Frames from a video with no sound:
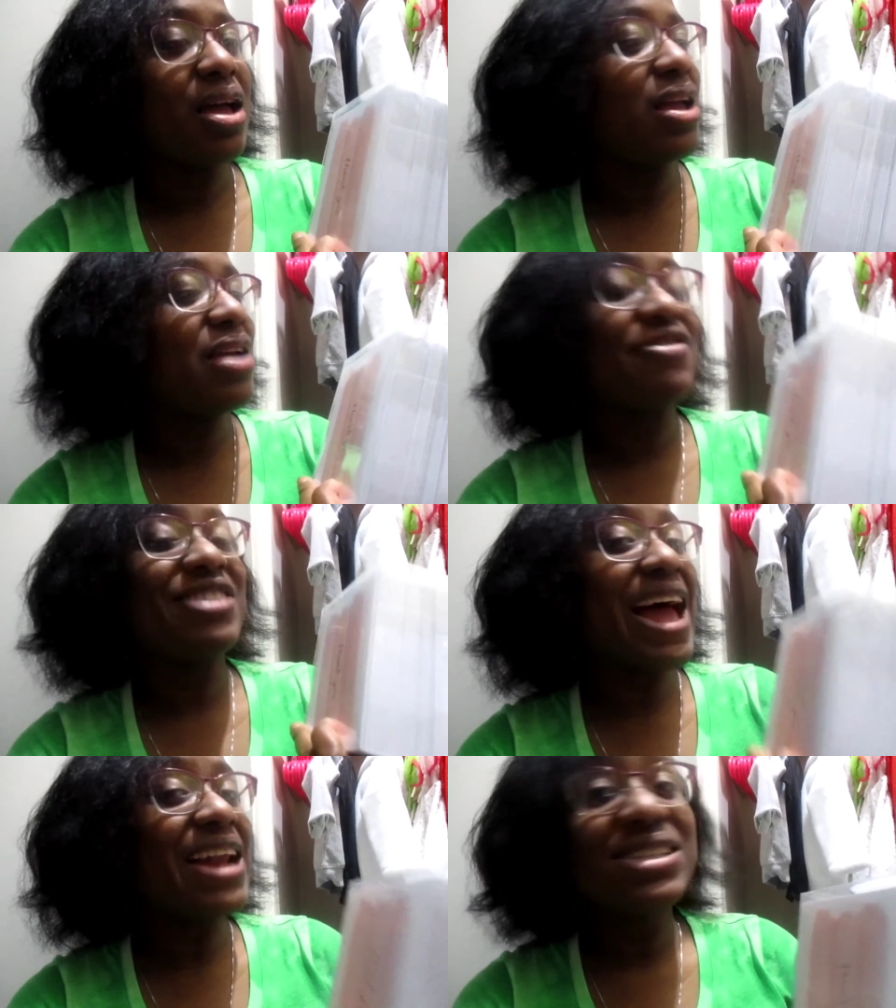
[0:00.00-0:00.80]
If
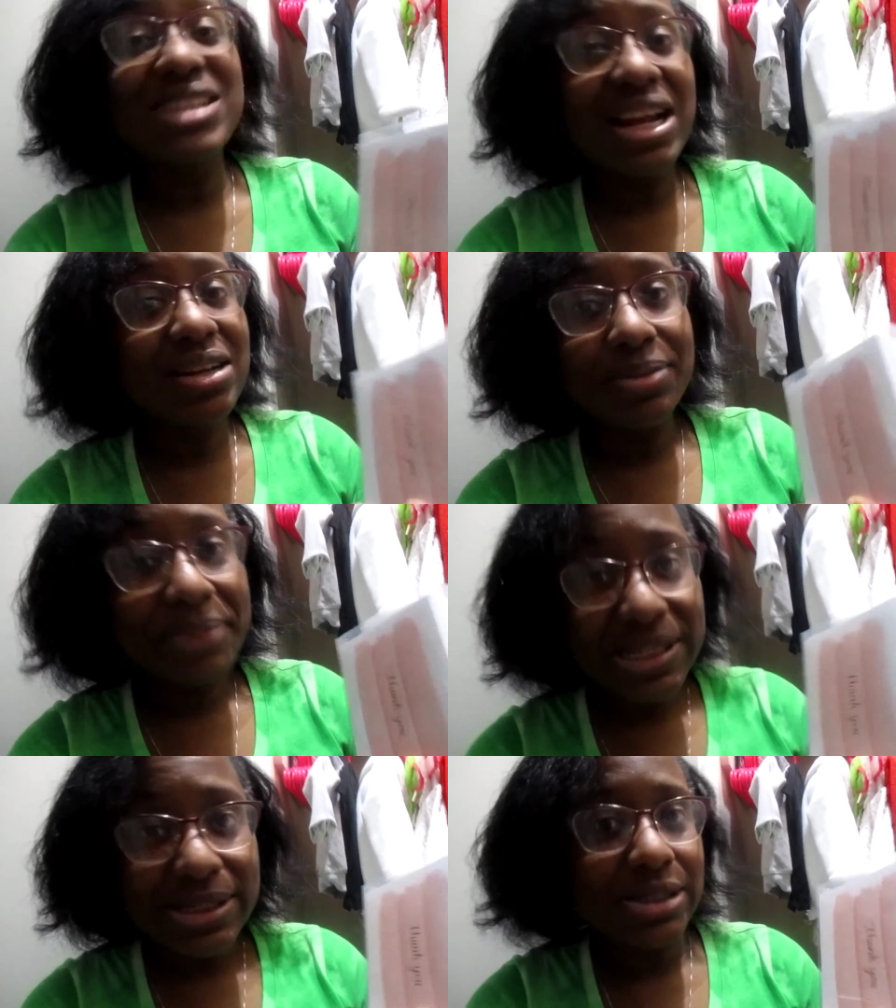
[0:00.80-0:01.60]
that is not an
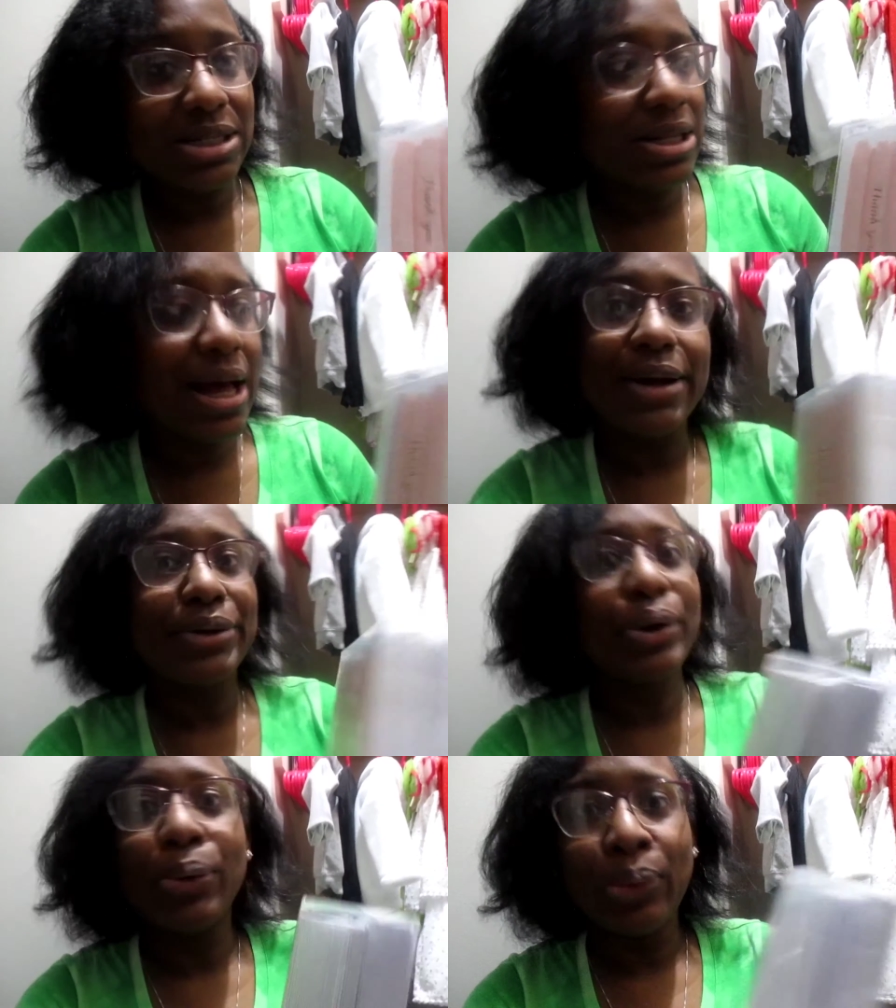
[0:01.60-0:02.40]
amazing deal, I don't
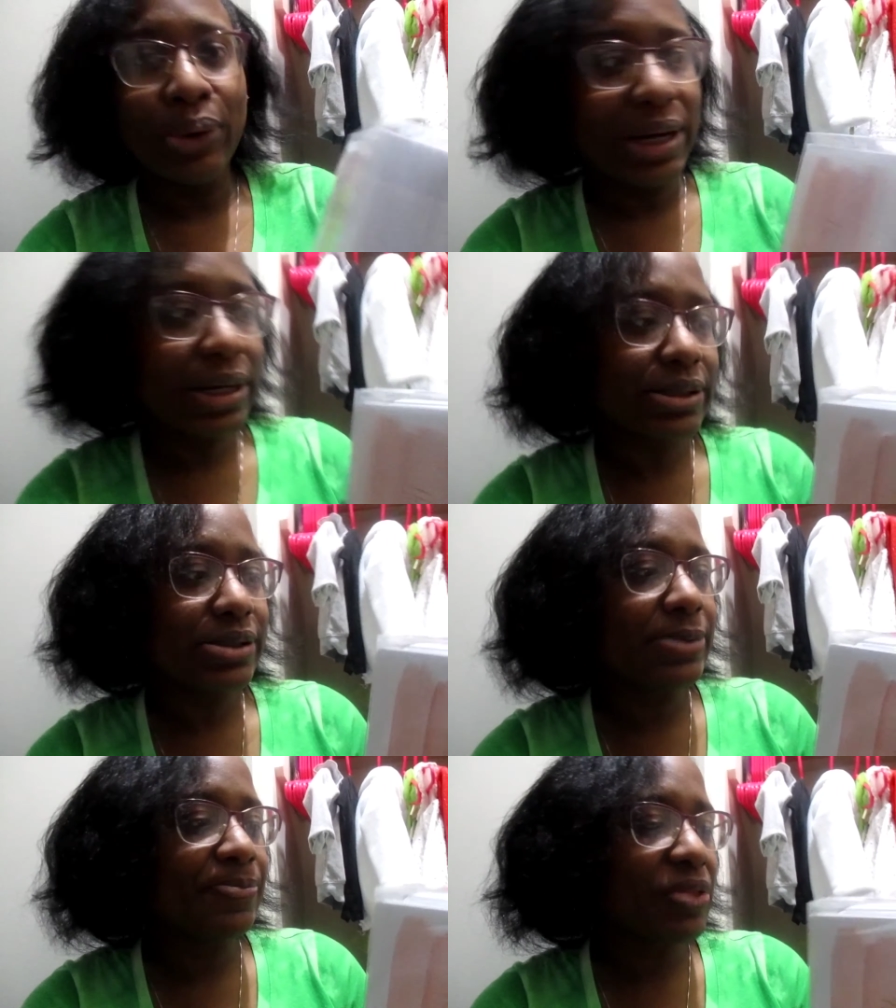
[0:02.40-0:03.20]
know what
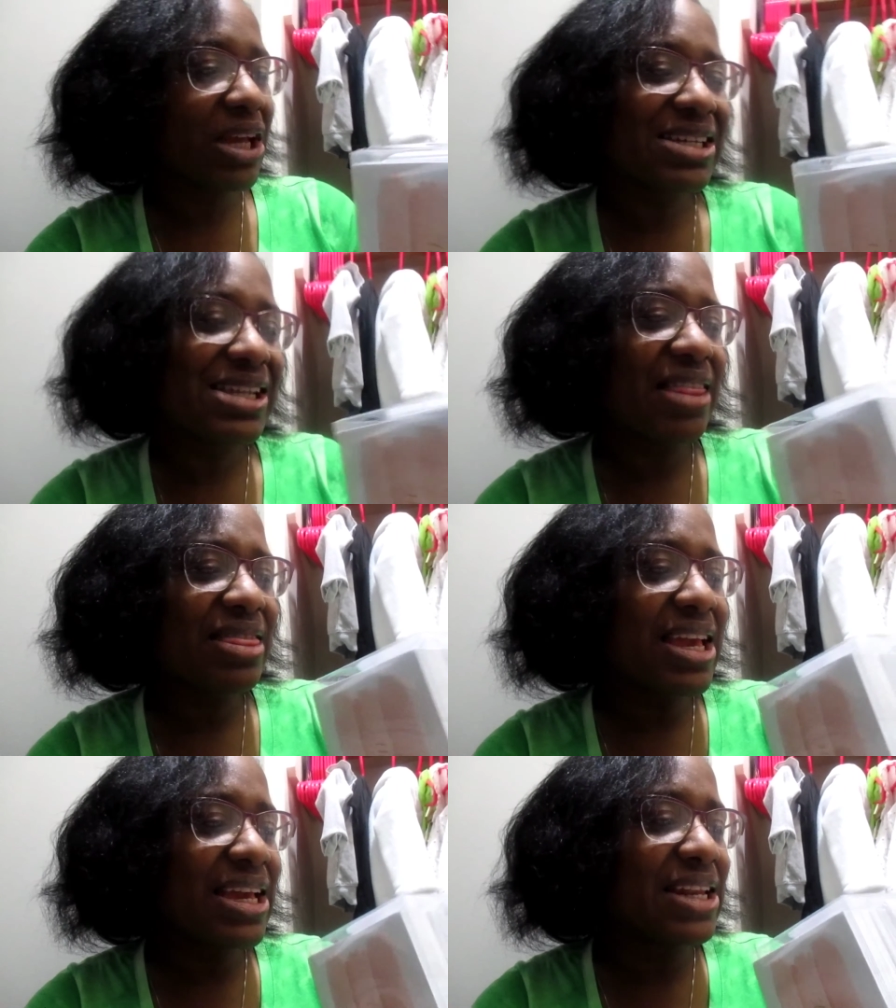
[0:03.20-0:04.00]
is, because I
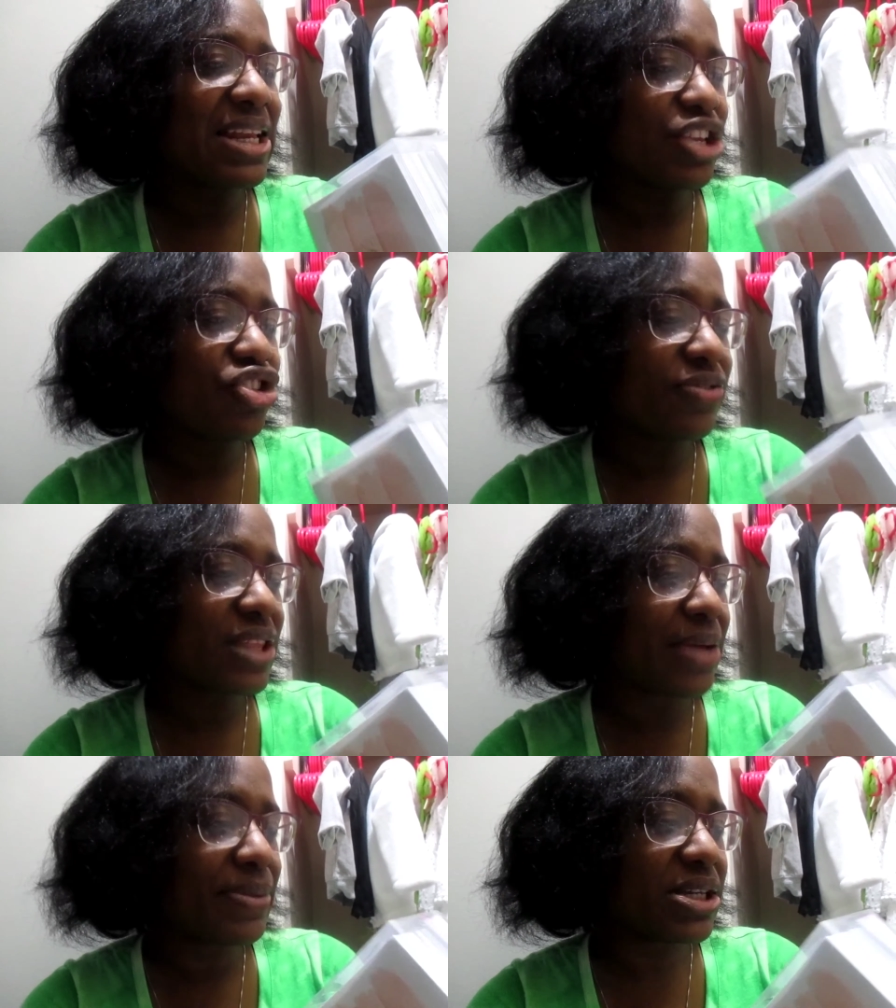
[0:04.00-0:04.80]
think in each of
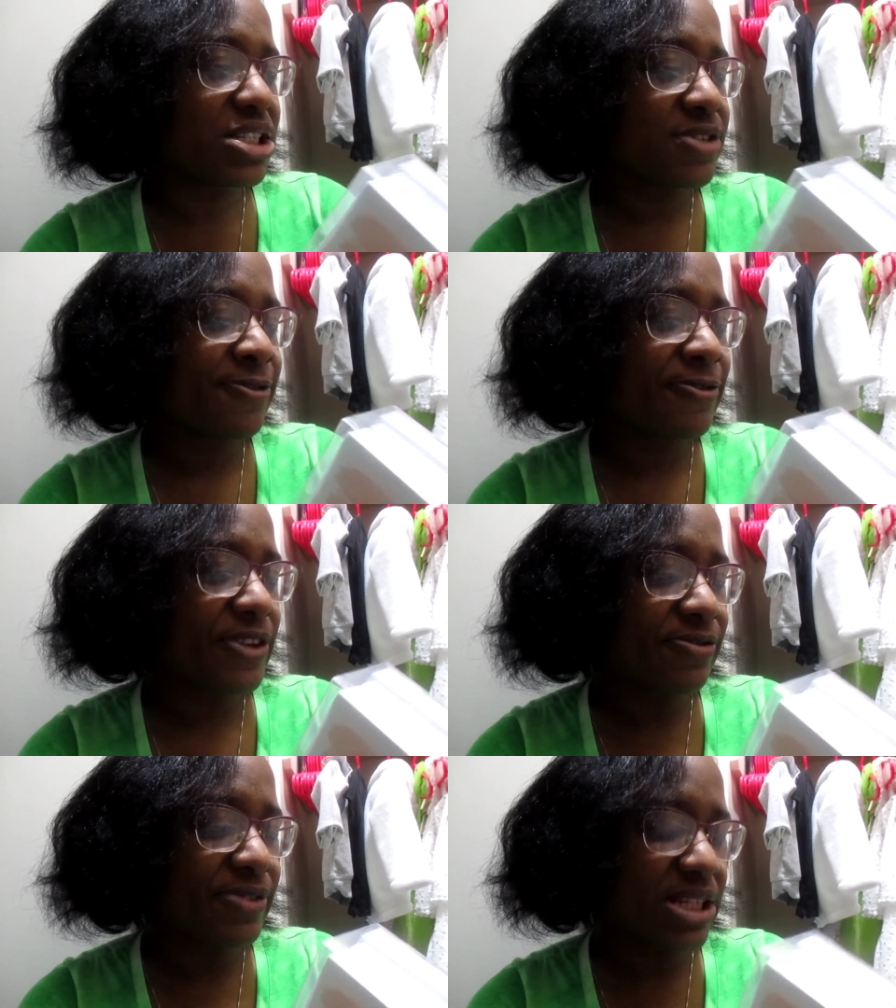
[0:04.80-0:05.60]
them is
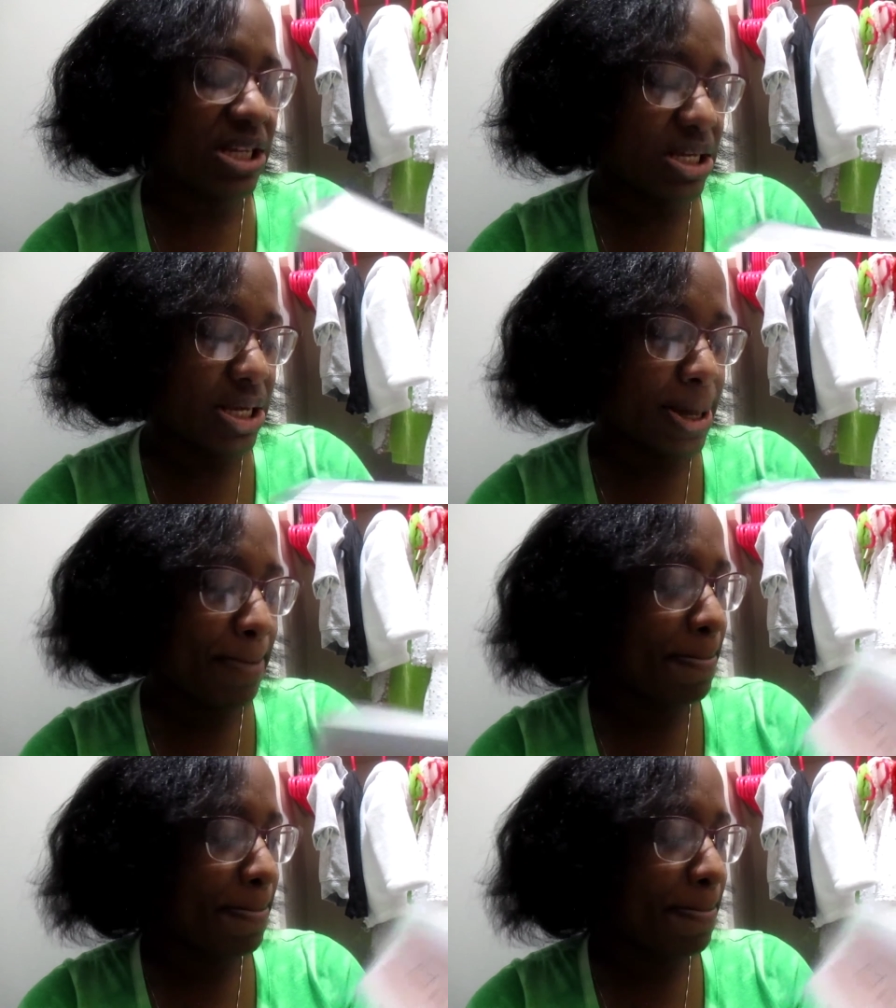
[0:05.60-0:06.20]
fifty